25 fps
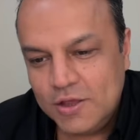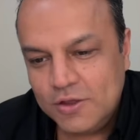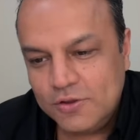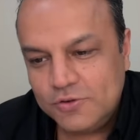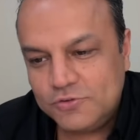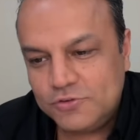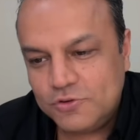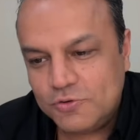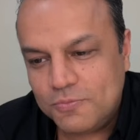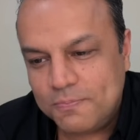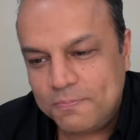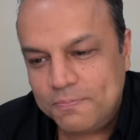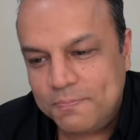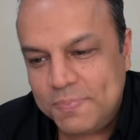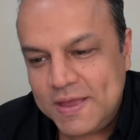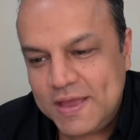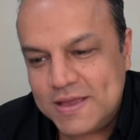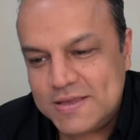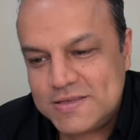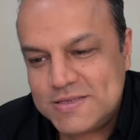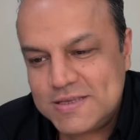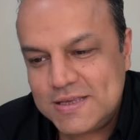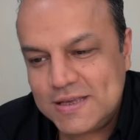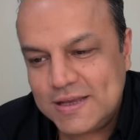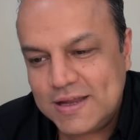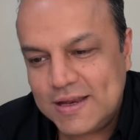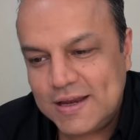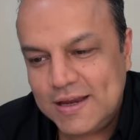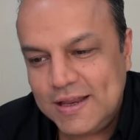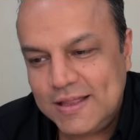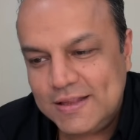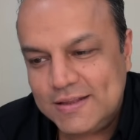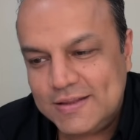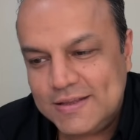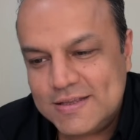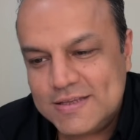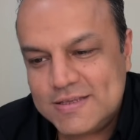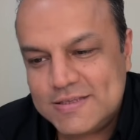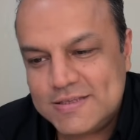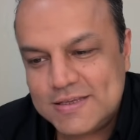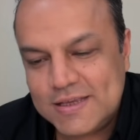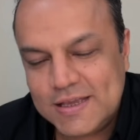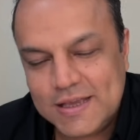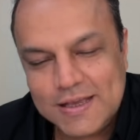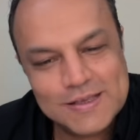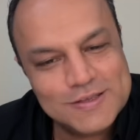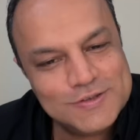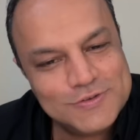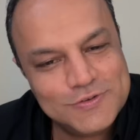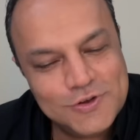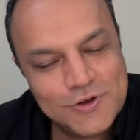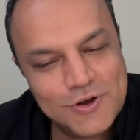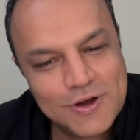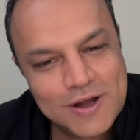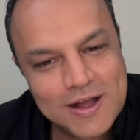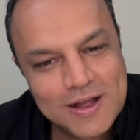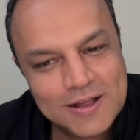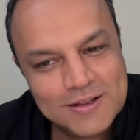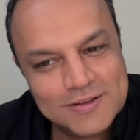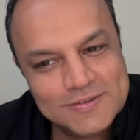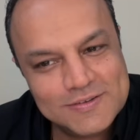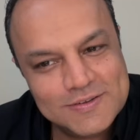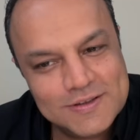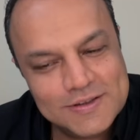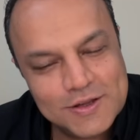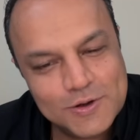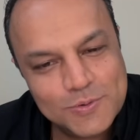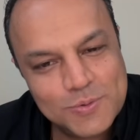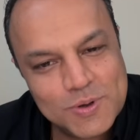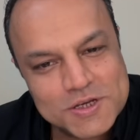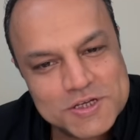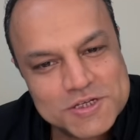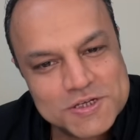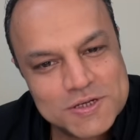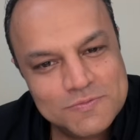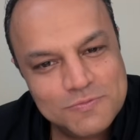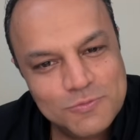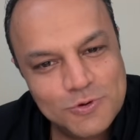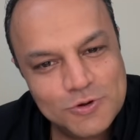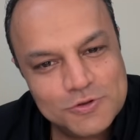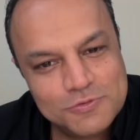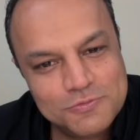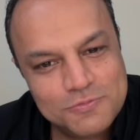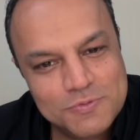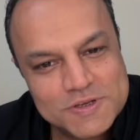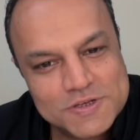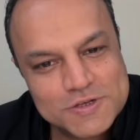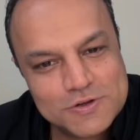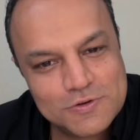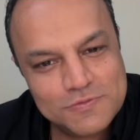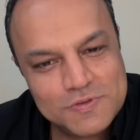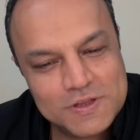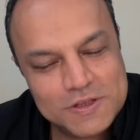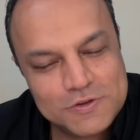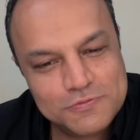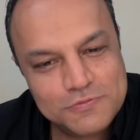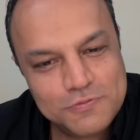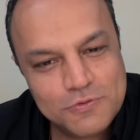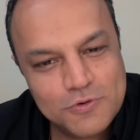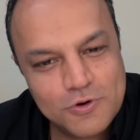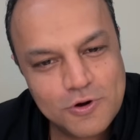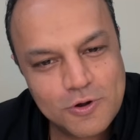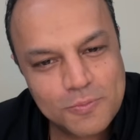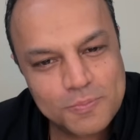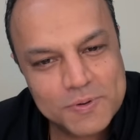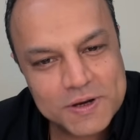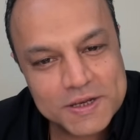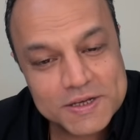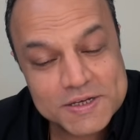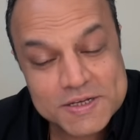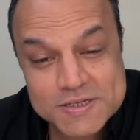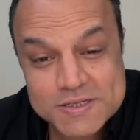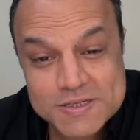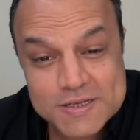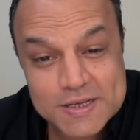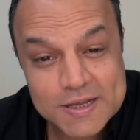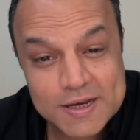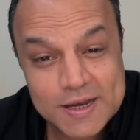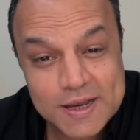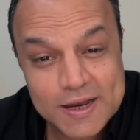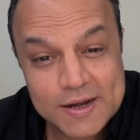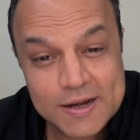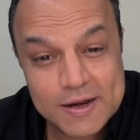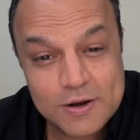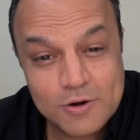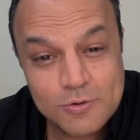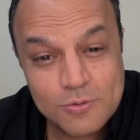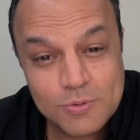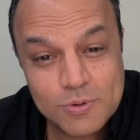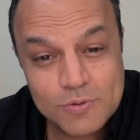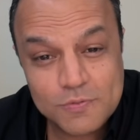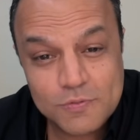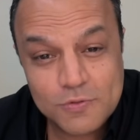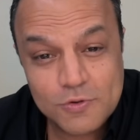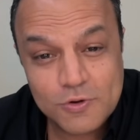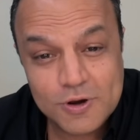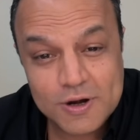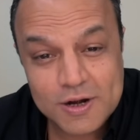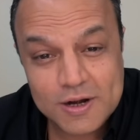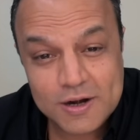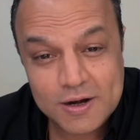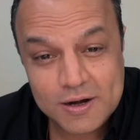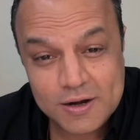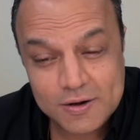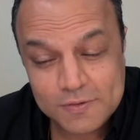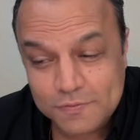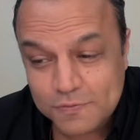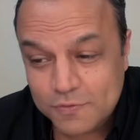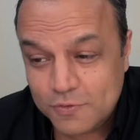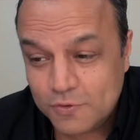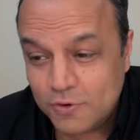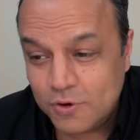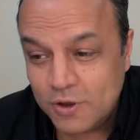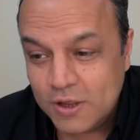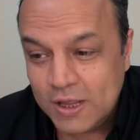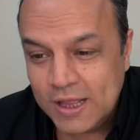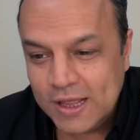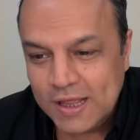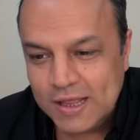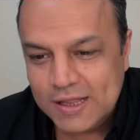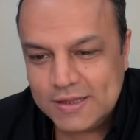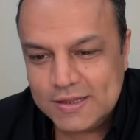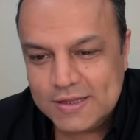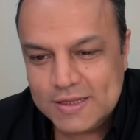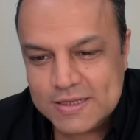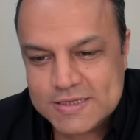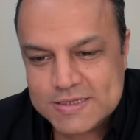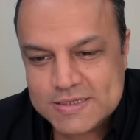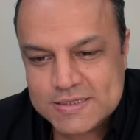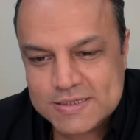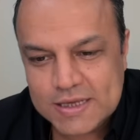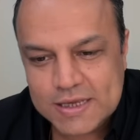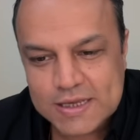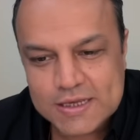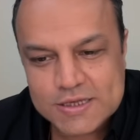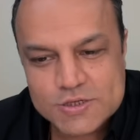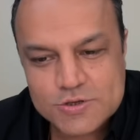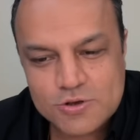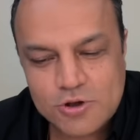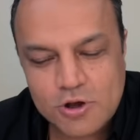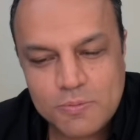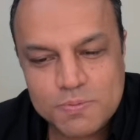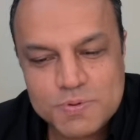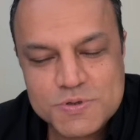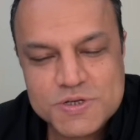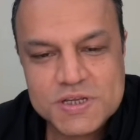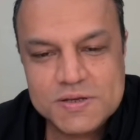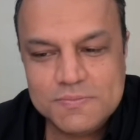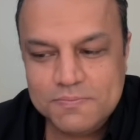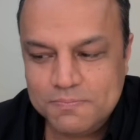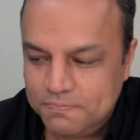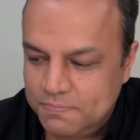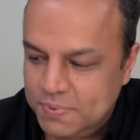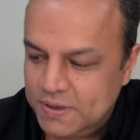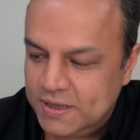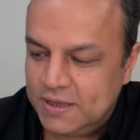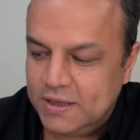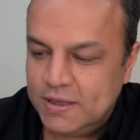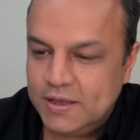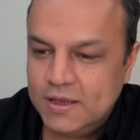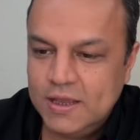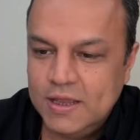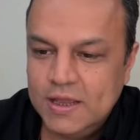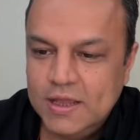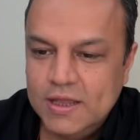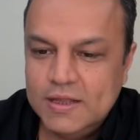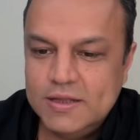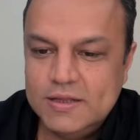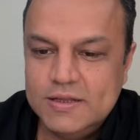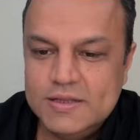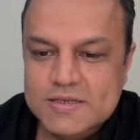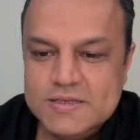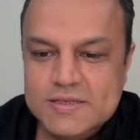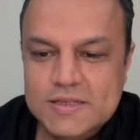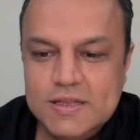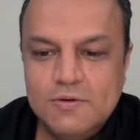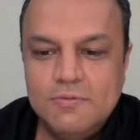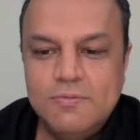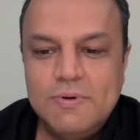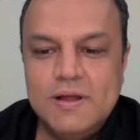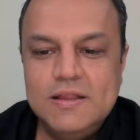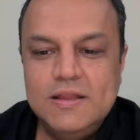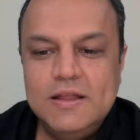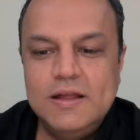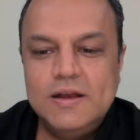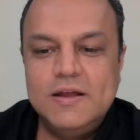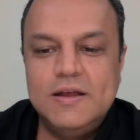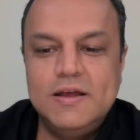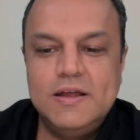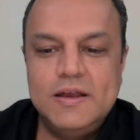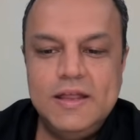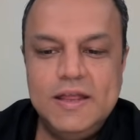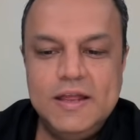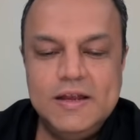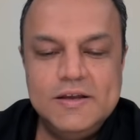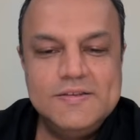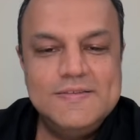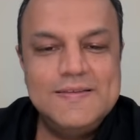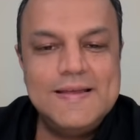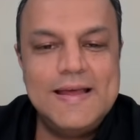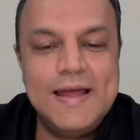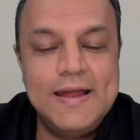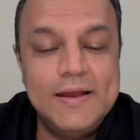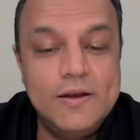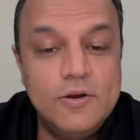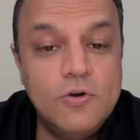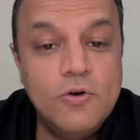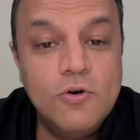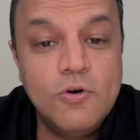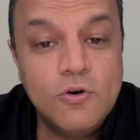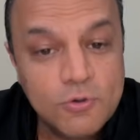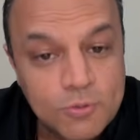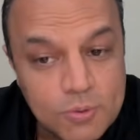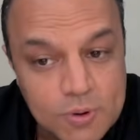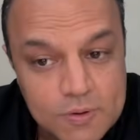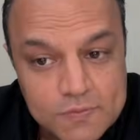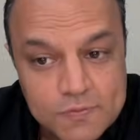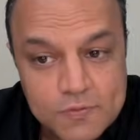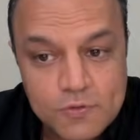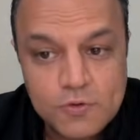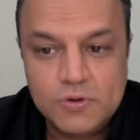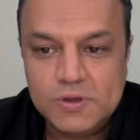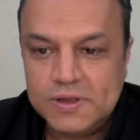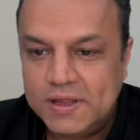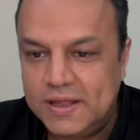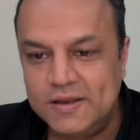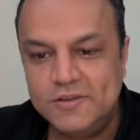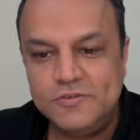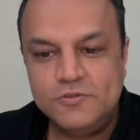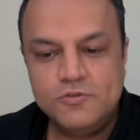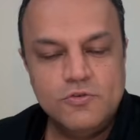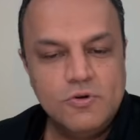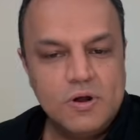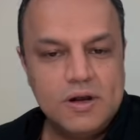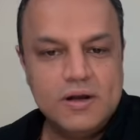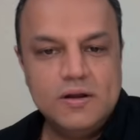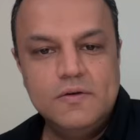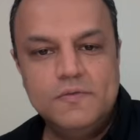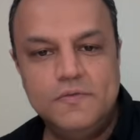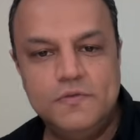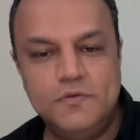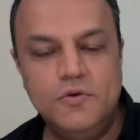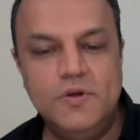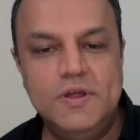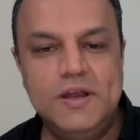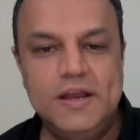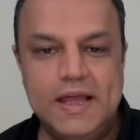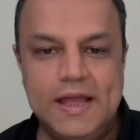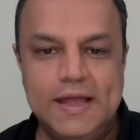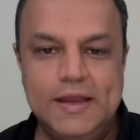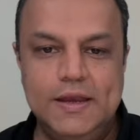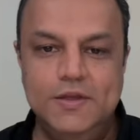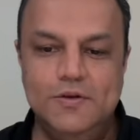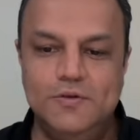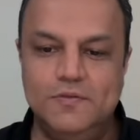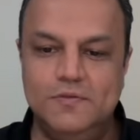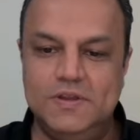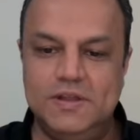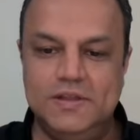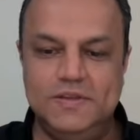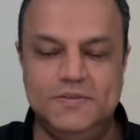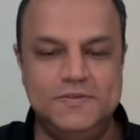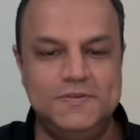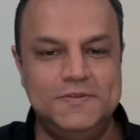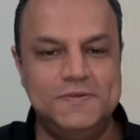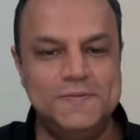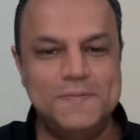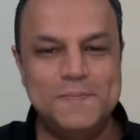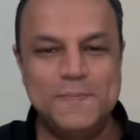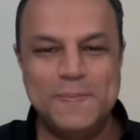So basically, this is your answer. The question was, which of these four operations create an overflow or an underflow? This is option B. This is the one that creates an overflow. There is no underflow in any of these.